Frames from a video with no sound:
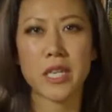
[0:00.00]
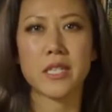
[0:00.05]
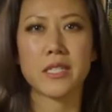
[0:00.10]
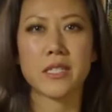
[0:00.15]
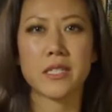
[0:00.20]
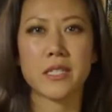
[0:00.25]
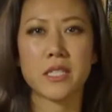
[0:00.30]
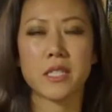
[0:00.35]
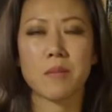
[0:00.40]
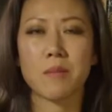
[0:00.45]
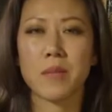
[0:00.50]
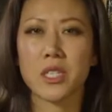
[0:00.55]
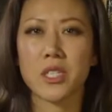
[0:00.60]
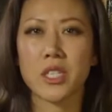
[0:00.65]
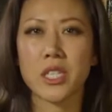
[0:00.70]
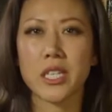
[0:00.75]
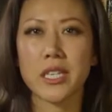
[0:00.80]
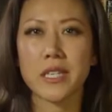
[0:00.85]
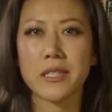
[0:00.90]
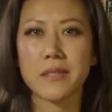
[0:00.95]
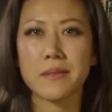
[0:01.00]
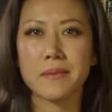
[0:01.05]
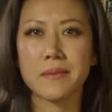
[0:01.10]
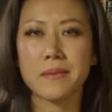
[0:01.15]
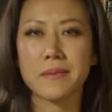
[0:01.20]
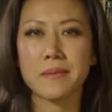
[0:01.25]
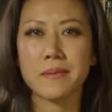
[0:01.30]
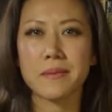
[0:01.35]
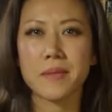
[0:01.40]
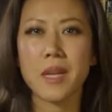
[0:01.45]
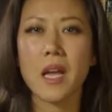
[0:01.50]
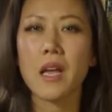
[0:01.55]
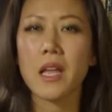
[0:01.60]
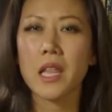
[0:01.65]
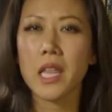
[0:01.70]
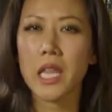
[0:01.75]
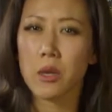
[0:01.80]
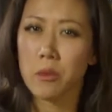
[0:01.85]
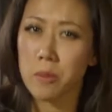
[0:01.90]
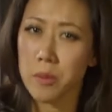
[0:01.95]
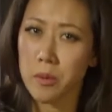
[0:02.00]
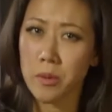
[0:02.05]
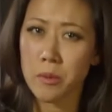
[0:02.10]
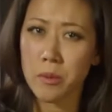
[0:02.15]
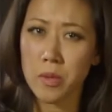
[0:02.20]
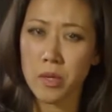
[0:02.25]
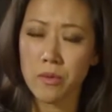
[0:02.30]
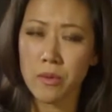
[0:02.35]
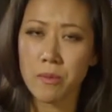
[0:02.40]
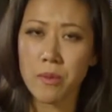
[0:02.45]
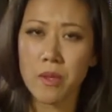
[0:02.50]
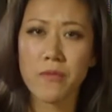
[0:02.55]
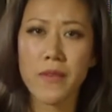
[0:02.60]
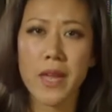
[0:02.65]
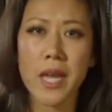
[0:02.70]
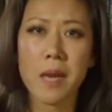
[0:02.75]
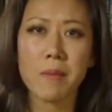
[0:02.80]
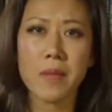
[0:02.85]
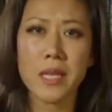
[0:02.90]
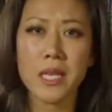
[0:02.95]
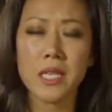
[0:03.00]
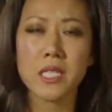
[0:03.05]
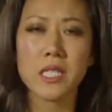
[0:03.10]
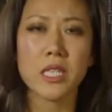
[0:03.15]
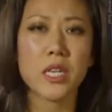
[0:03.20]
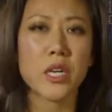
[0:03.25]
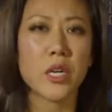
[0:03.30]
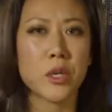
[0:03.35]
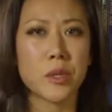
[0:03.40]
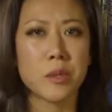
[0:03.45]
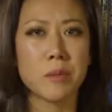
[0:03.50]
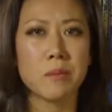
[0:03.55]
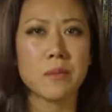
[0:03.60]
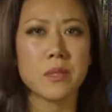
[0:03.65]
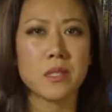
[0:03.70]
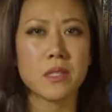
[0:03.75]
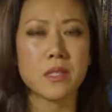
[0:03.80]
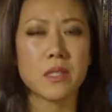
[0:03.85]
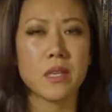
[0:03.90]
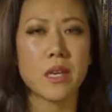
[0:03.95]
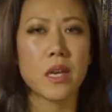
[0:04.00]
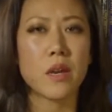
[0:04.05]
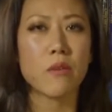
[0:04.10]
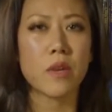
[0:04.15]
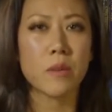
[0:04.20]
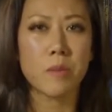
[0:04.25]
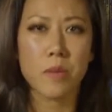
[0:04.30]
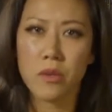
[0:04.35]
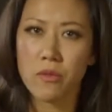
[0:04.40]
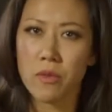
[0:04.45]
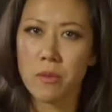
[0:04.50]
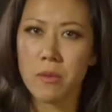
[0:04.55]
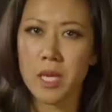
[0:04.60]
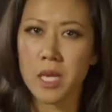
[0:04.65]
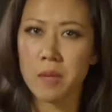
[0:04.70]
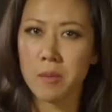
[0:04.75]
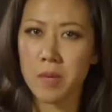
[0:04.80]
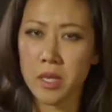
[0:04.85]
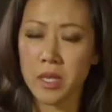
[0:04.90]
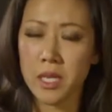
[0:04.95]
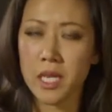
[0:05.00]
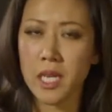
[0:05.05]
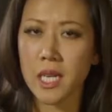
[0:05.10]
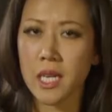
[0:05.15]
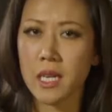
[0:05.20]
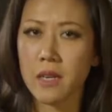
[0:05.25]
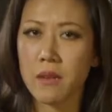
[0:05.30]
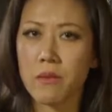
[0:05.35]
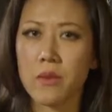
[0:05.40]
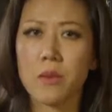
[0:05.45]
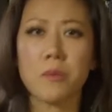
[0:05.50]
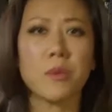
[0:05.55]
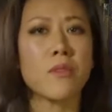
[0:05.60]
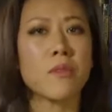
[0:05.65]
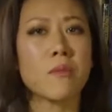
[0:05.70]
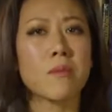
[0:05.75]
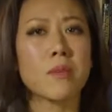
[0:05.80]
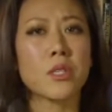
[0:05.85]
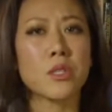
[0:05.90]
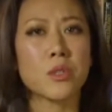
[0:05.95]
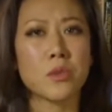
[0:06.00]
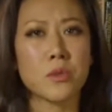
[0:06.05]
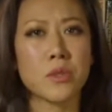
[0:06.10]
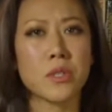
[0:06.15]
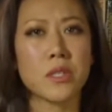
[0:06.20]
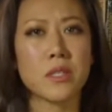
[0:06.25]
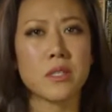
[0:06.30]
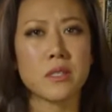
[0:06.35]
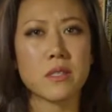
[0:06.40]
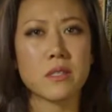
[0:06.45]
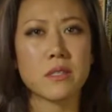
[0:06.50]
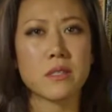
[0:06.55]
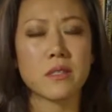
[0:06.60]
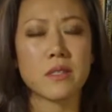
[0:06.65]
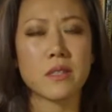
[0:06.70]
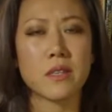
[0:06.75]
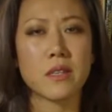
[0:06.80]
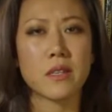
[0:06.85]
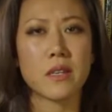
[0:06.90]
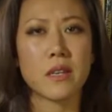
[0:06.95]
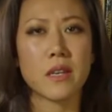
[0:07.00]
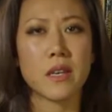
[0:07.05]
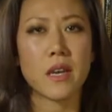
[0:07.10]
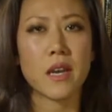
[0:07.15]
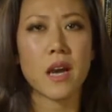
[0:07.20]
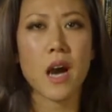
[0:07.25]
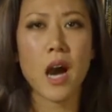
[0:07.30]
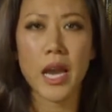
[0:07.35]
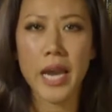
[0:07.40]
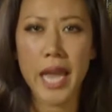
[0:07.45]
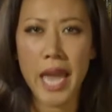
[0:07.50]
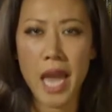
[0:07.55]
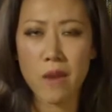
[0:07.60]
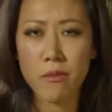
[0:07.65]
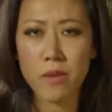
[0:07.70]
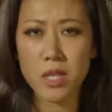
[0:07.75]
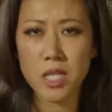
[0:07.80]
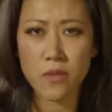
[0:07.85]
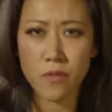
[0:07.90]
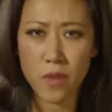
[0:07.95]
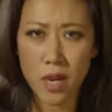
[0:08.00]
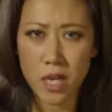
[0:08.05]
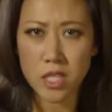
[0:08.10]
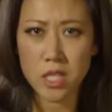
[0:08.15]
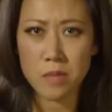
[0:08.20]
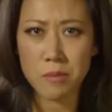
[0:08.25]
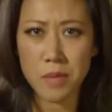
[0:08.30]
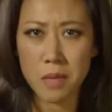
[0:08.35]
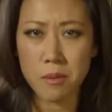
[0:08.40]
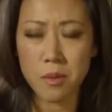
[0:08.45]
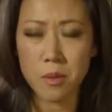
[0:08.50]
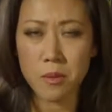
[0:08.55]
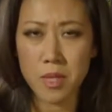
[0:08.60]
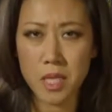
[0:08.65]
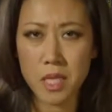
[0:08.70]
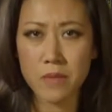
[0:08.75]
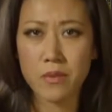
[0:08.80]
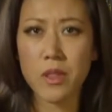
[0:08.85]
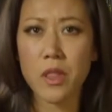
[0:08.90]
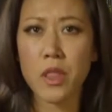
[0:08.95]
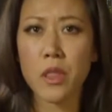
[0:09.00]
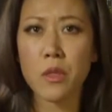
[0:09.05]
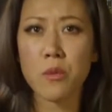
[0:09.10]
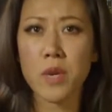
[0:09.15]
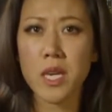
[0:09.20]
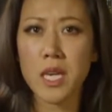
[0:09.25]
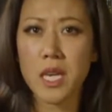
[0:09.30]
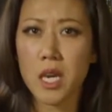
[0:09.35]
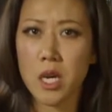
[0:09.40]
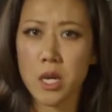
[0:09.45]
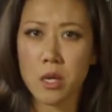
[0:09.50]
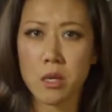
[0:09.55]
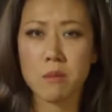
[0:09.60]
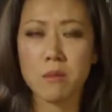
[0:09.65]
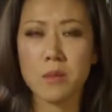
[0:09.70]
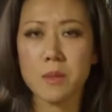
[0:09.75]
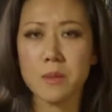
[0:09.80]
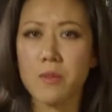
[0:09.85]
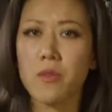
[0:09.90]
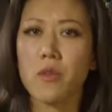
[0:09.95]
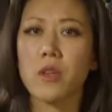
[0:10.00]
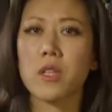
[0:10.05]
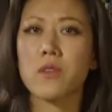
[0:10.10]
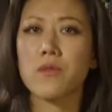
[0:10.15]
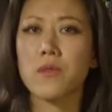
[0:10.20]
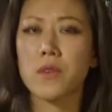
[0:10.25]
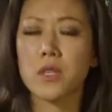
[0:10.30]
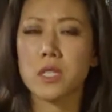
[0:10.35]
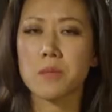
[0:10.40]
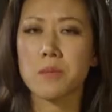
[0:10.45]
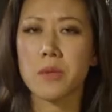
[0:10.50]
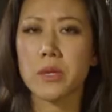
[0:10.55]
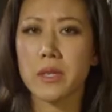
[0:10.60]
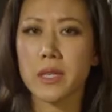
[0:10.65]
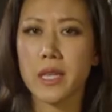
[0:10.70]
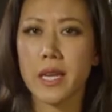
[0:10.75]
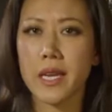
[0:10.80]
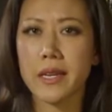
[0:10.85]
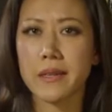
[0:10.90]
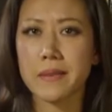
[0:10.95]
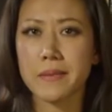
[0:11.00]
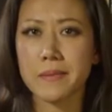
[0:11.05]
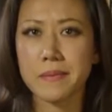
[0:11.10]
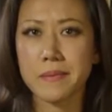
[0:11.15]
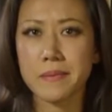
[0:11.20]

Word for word: care system each year. They will be removed from their families, their homes, removed from the community, removed from their schools. On average, a foster baby will live in three homes before their first birthday.